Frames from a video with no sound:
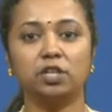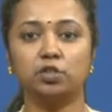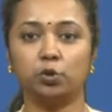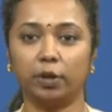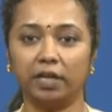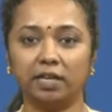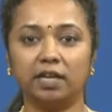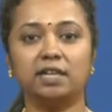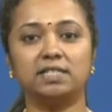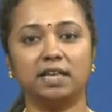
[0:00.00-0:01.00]
to
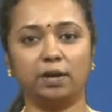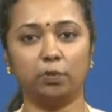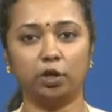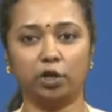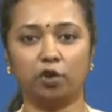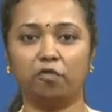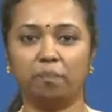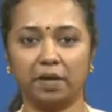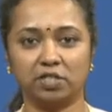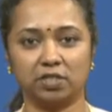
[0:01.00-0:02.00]
increase the immunity of
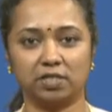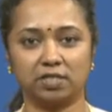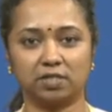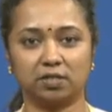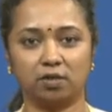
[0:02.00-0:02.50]
patients.